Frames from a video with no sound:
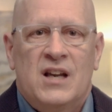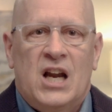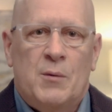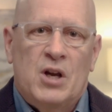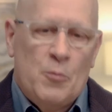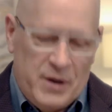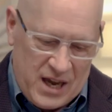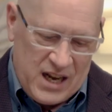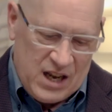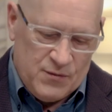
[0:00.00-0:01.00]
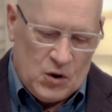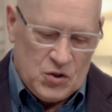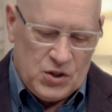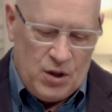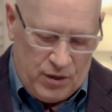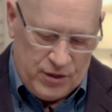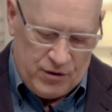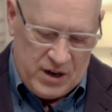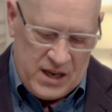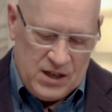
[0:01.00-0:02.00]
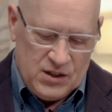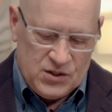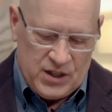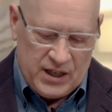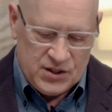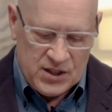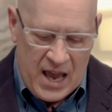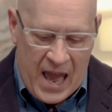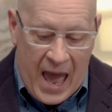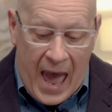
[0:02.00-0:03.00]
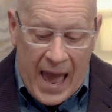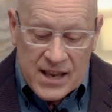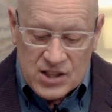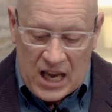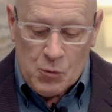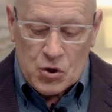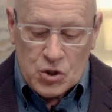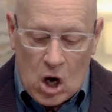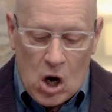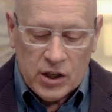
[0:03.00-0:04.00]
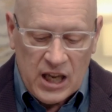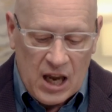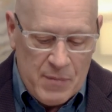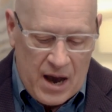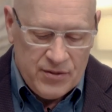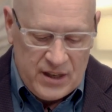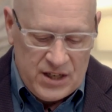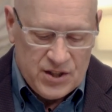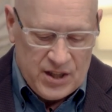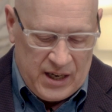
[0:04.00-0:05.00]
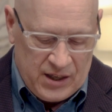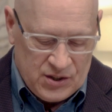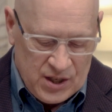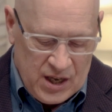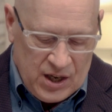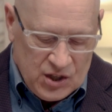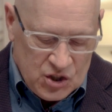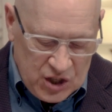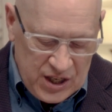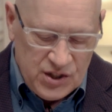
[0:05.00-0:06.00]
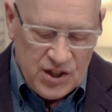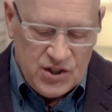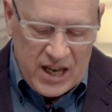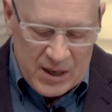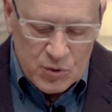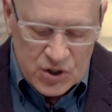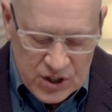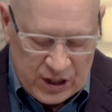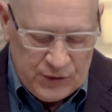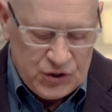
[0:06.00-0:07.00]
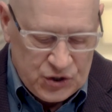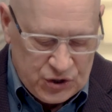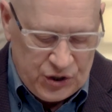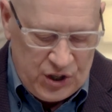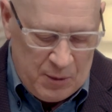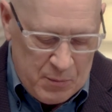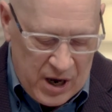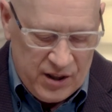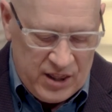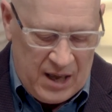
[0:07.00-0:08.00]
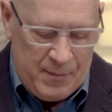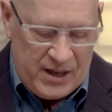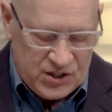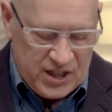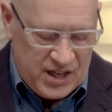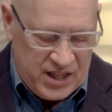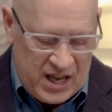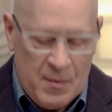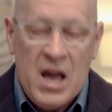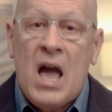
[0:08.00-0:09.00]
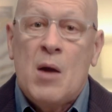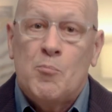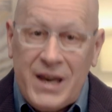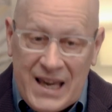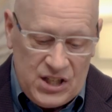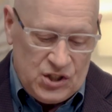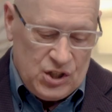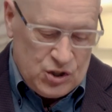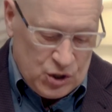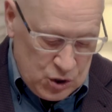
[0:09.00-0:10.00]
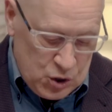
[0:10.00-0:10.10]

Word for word: Here we go, beginning in verse 36. As they were talking about these things, Jesus himself stood among them and said to them, Peace to